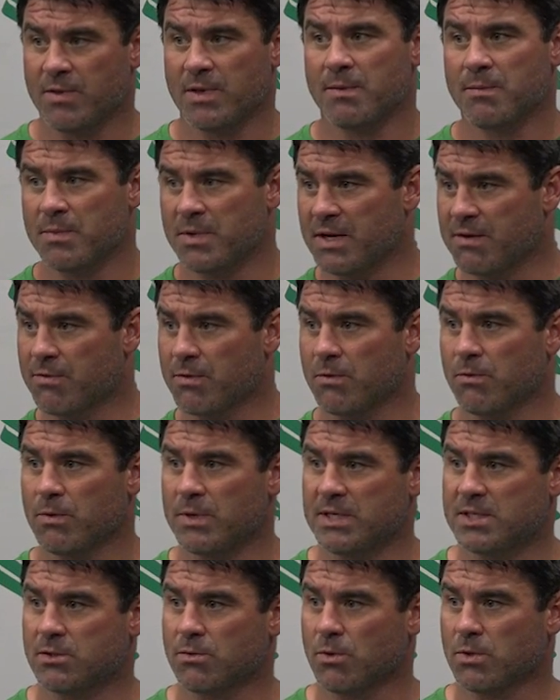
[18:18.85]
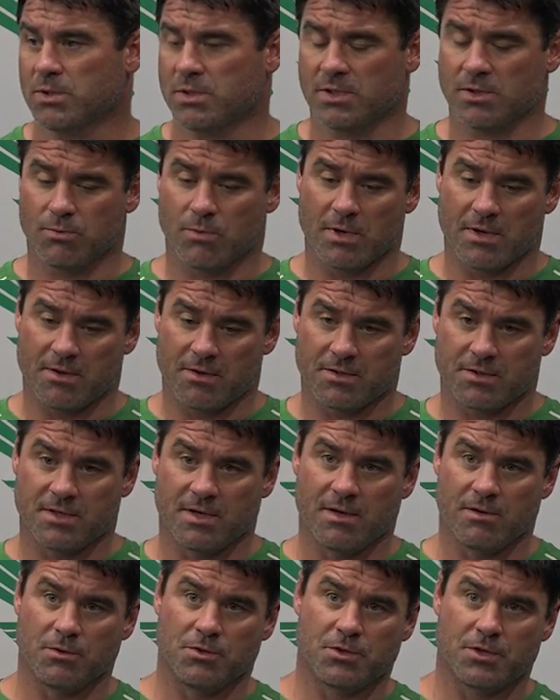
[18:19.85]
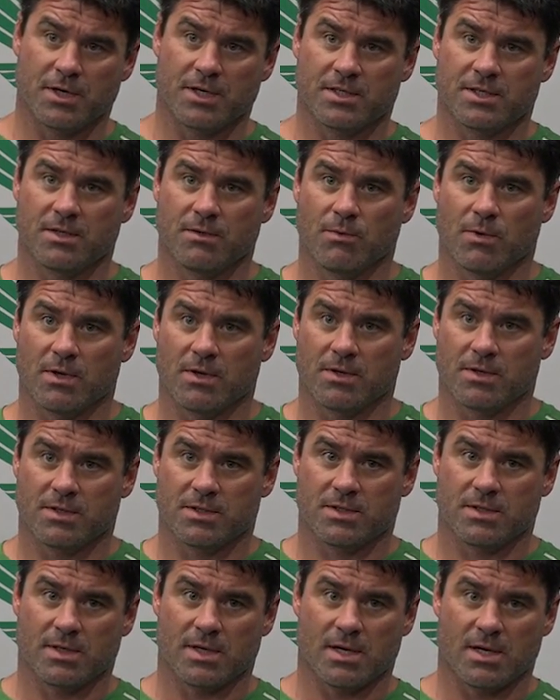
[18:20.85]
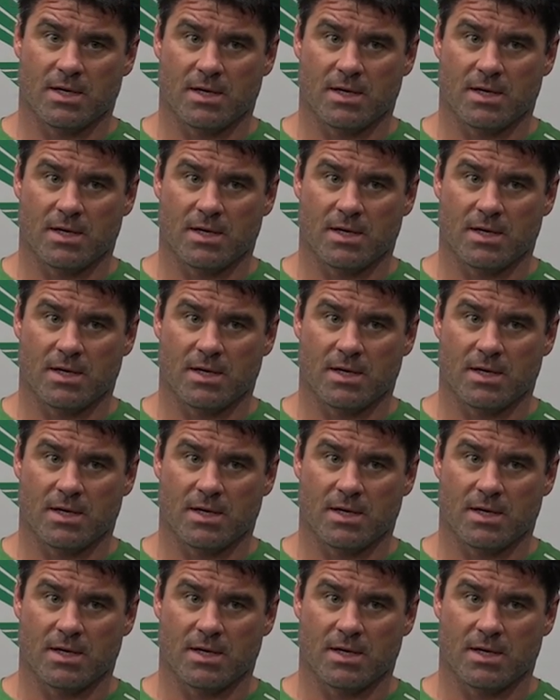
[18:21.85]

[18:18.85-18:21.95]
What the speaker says: them different resources, whether it's in nutrition, whether it's